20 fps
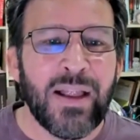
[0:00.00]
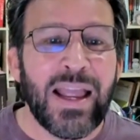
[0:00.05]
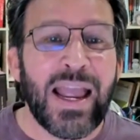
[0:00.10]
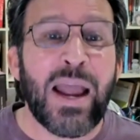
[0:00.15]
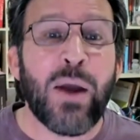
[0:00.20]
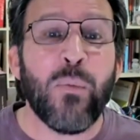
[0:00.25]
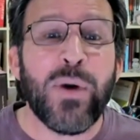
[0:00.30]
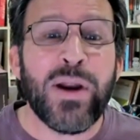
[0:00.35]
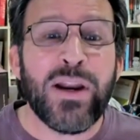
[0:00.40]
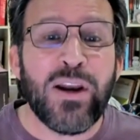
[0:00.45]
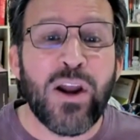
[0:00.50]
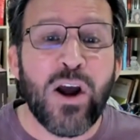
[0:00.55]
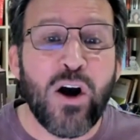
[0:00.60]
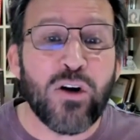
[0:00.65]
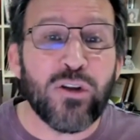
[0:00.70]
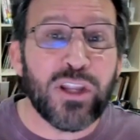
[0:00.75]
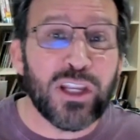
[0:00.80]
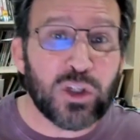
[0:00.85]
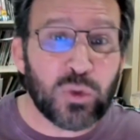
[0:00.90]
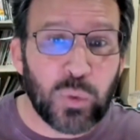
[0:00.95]
And we
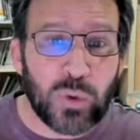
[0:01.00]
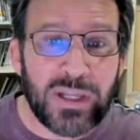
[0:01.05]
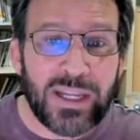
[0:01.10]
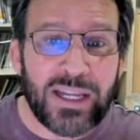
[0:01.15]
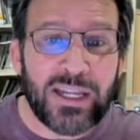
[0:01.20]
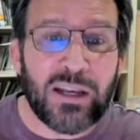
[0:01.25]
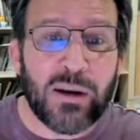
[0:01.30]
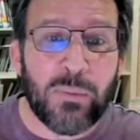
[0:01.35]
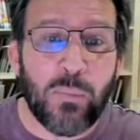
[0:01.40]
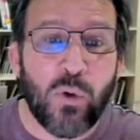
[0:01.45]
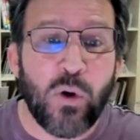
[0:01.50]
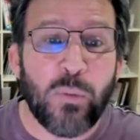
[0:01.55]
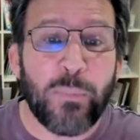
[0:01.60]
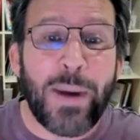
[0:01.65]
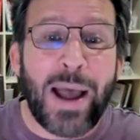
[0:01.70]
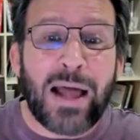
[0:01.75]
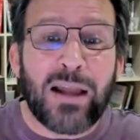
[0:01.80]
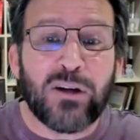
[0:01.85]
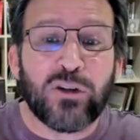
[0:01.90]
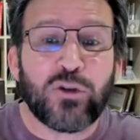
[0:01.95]
know this will lead to more
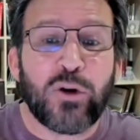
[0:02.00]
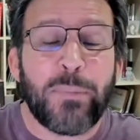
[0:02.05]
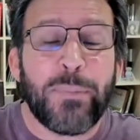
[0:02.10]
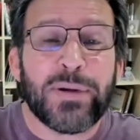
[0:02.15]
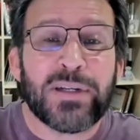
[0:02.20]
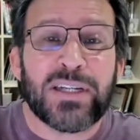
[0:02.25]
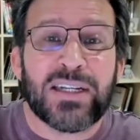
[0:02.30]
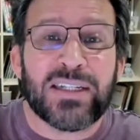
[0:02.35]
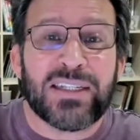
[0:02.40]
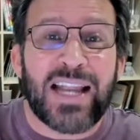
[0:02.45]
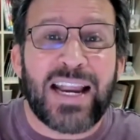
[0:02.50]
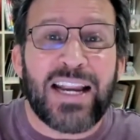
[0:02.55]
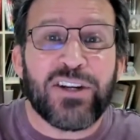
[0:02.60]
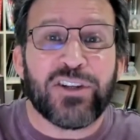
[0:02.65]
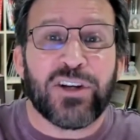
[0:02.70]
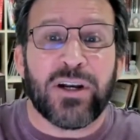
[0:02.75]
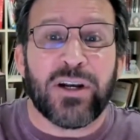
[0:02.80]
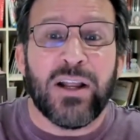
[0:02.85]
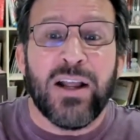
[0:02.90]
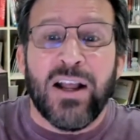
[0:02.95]
balanced
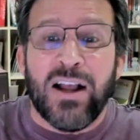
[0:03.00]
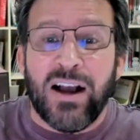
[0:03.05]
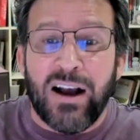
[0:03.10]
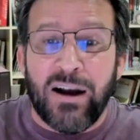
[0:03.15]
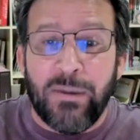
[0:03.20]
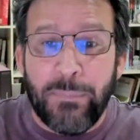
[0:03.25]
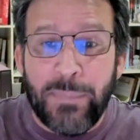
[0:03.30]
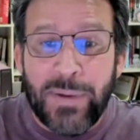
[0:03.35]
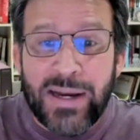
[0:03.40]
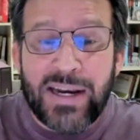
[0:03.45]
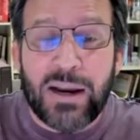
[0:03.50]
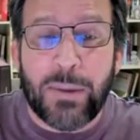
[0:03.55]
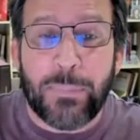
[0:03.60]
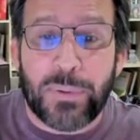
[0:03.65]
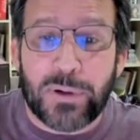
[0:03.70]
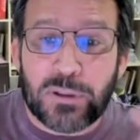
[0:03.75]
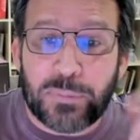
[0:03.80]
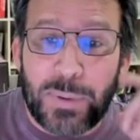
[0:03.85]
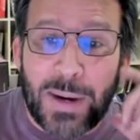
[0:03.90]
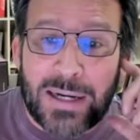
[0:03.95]
representation of media
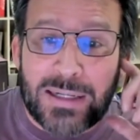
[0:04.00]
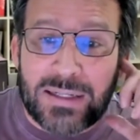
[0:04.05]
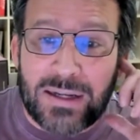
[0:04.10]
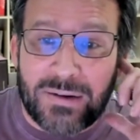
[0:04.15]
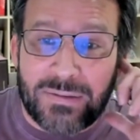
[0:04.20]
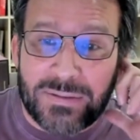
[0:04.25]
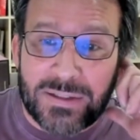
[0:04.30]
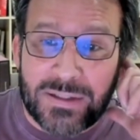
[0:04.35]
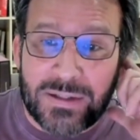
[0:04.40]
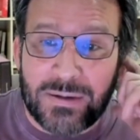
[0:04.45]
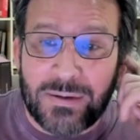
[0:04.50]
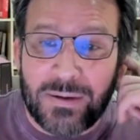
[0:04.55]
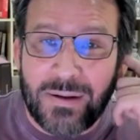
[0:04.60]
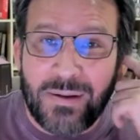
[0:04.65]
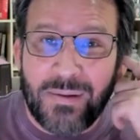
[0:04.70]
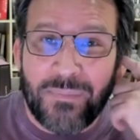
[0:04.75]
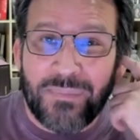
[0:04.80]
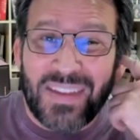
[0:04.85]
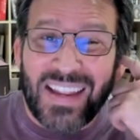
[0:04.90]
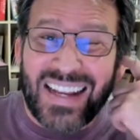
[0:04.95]
perspectives.
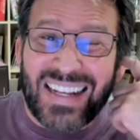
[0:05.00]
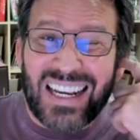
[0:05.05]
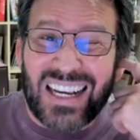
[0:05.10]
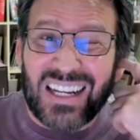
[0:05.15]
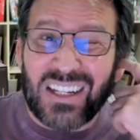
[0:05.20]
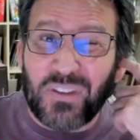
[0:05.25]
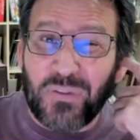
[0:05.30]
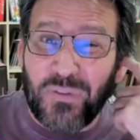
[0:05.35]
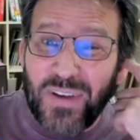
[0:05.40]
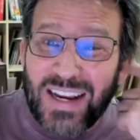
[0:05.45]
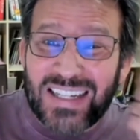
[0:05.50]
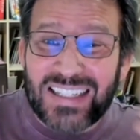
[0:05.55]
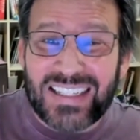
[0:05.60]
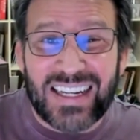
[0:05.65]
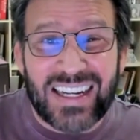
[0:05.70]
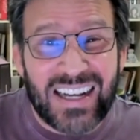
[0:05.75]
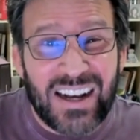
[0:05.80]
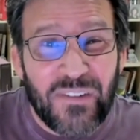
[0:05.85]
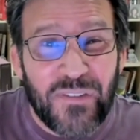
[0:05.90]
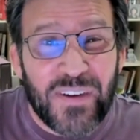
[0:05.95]
It does face
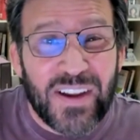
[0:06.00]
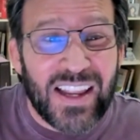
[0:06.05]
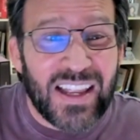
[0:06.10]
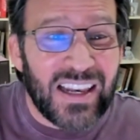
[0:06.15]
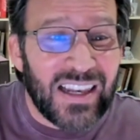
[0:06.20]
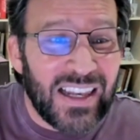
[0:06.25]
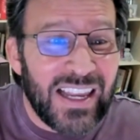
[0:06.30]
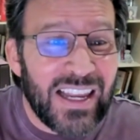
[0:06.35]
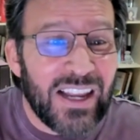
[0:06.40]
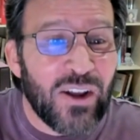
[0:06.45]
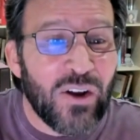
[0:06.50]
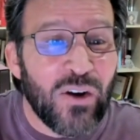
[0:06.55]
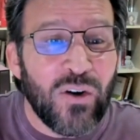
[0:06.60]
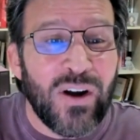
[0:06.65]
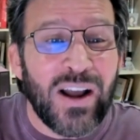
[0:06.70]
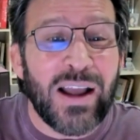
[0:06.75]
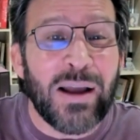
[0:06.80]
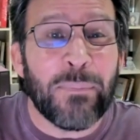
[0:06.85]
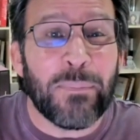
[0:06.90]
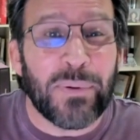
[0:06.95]
significant legal
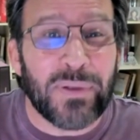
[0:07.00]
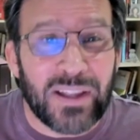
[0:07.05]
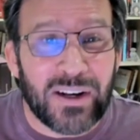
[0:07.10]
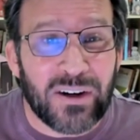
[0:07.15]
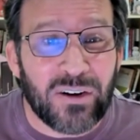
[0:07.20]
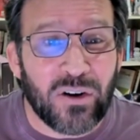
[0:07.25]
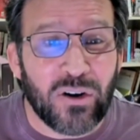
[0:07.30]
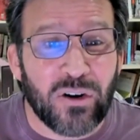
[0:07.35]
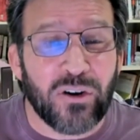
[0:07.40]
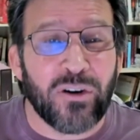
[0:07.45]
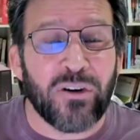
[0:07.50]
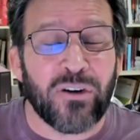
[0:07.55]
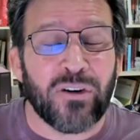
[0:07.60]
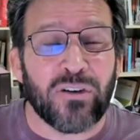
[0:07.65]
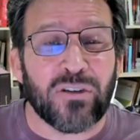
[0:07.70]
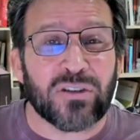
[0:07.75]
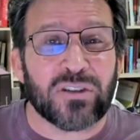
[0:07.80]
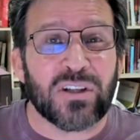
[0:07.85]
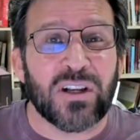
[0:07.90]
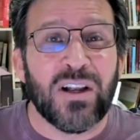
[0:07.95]
and political
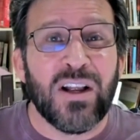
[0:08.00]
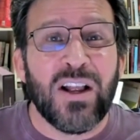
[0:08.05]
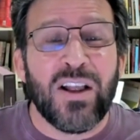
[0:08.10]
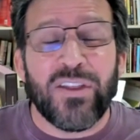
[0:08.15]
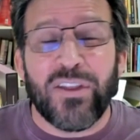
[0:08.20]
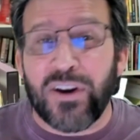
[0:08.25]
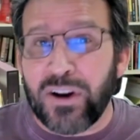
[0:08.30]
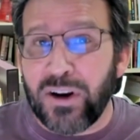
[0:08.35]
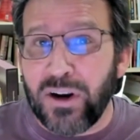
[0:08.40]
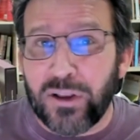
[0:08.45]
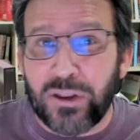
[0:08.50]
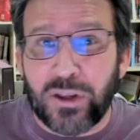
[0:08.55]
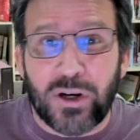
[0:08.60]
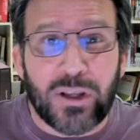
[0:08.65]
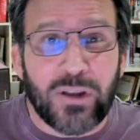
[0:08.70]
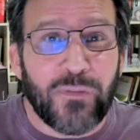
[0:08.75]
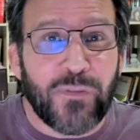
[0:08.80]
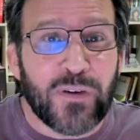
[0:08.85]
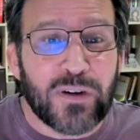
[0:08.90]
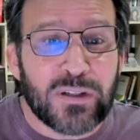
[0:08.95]
hurdles. They're going to throw
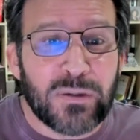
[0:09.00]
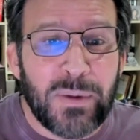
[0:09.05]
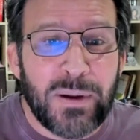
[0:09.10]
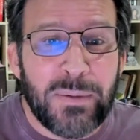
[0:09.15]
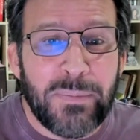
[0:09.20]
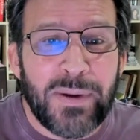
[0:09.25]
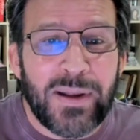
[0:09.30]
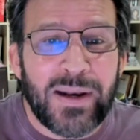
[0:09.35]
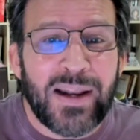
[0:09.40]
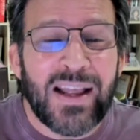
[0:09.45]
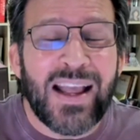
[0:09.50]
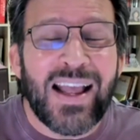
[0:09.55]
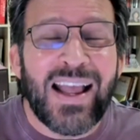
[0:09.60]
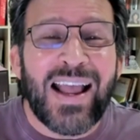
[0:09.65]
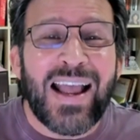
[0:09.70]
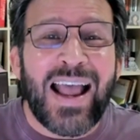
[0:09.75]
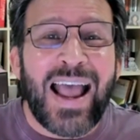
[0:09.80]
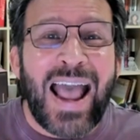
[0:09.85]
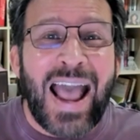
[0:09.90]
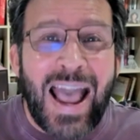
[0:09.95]
the First Amendment
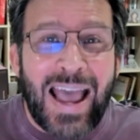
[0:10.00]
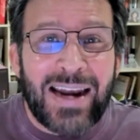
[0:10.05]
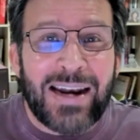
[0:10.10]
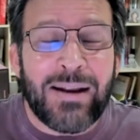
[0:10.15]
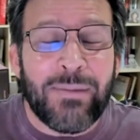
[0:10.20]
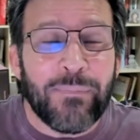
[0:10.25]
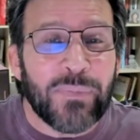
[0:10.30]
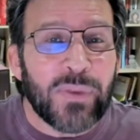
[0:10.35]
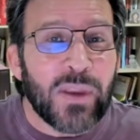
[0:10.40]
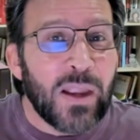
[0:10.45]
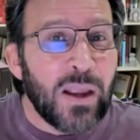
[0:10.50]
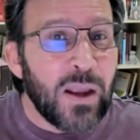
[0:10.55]
at it.